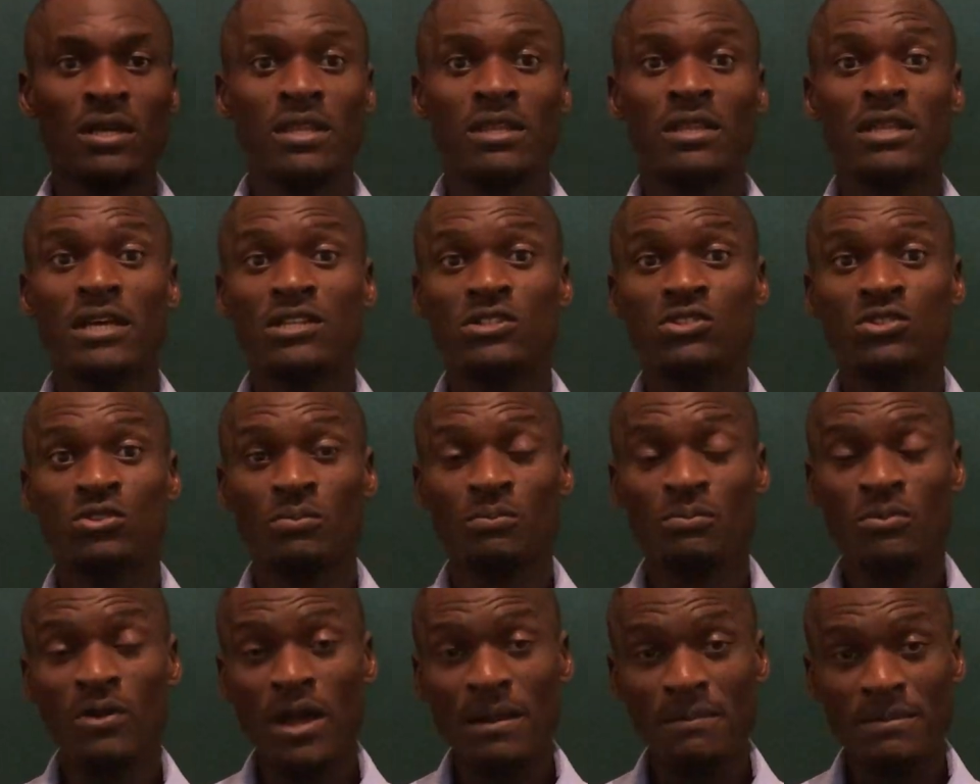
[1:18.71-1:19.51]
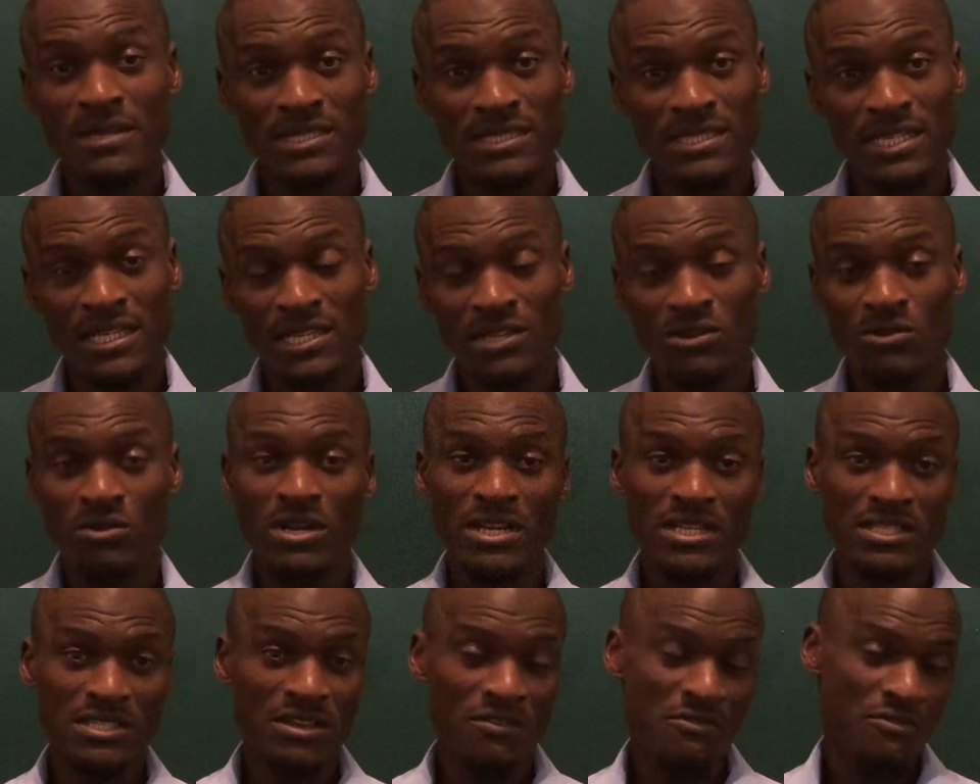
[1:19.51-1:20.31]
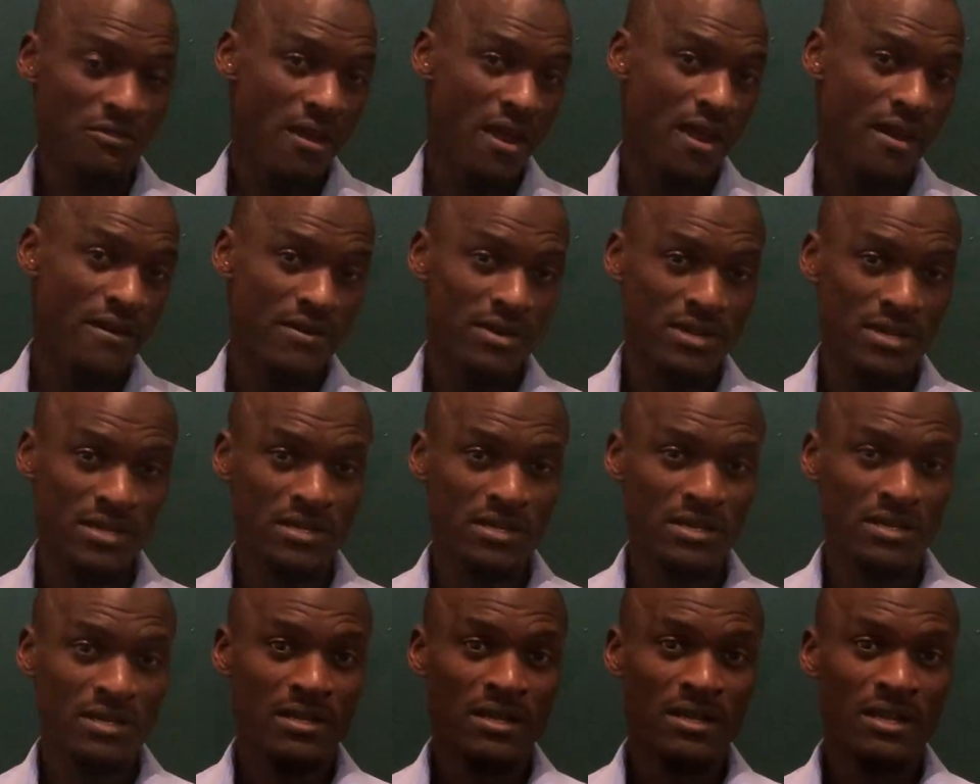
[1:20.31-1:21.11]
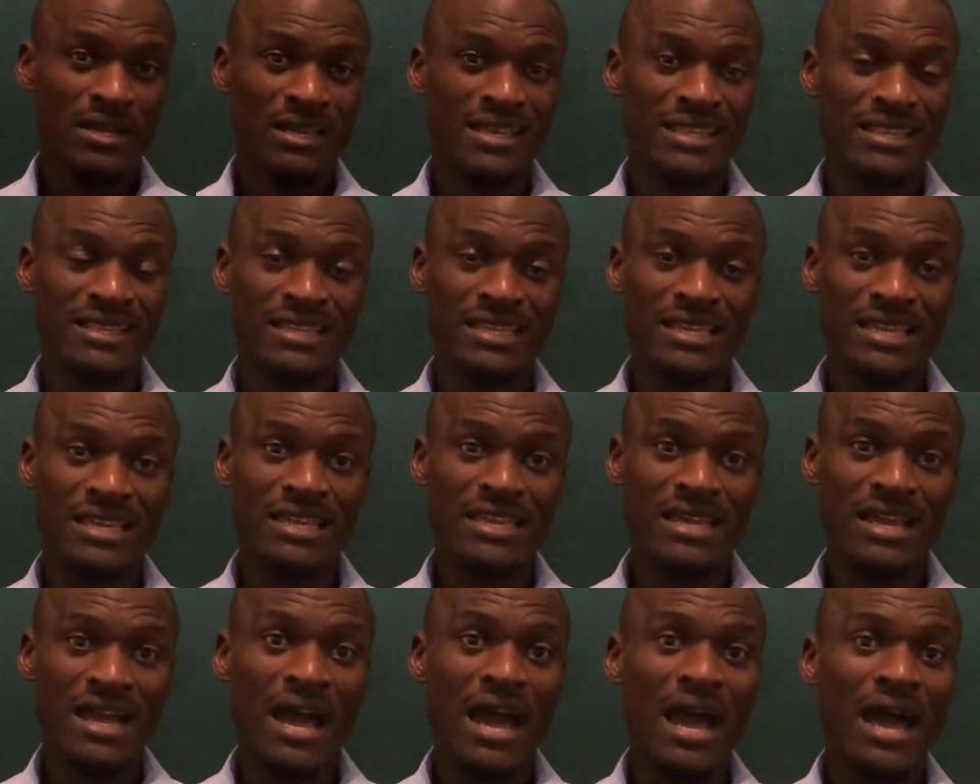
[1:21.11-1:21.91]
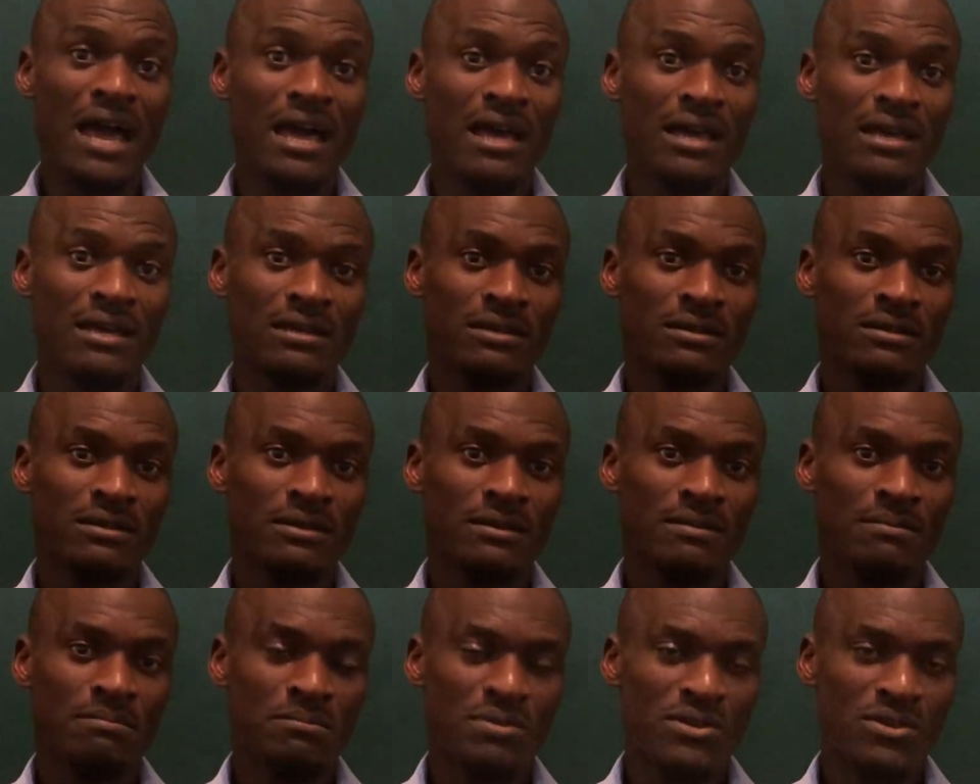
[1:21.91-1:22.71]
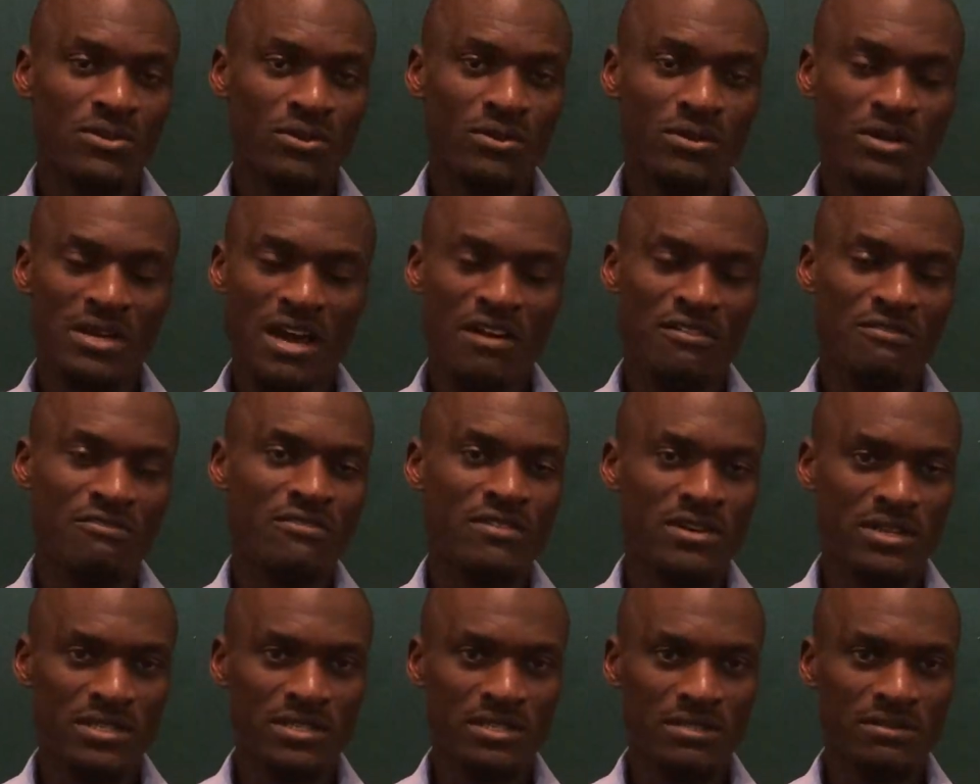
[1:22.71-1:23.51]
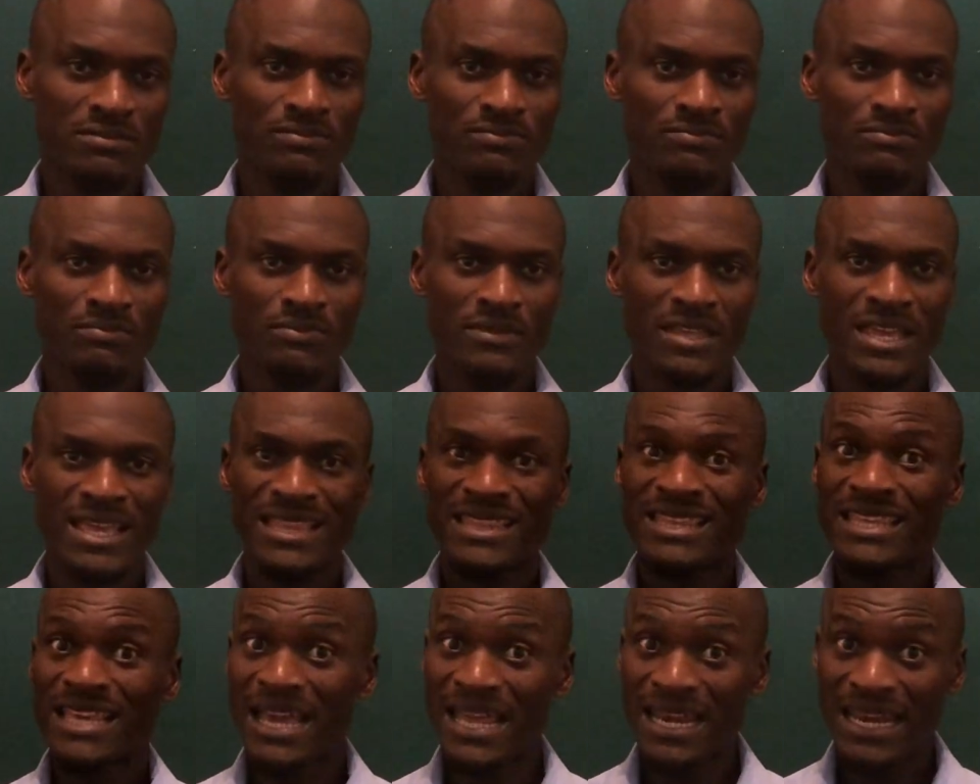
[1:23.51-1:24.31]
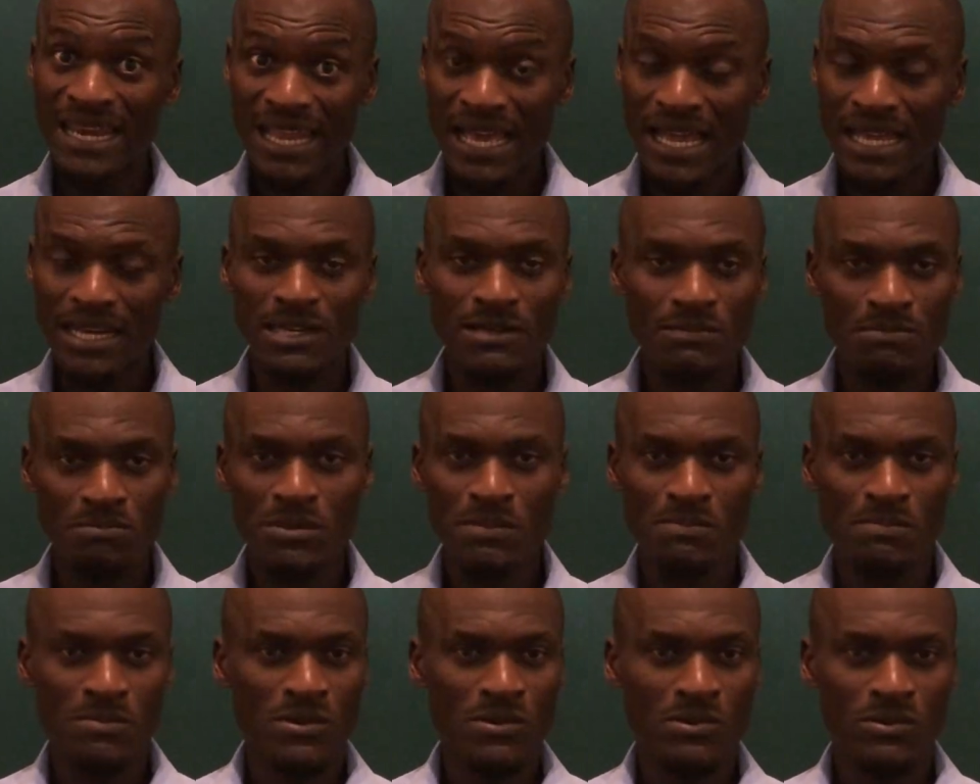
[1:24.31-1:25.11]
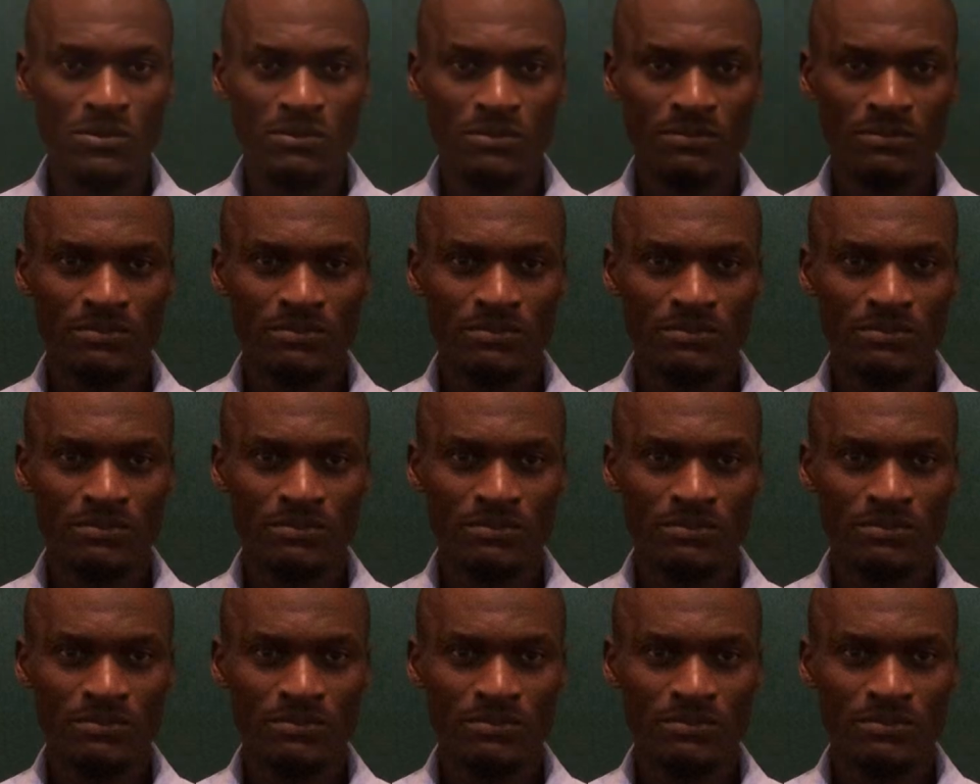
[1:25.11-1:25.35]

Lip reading: that you're probably taking on a safari, they are beyond average. They are land people.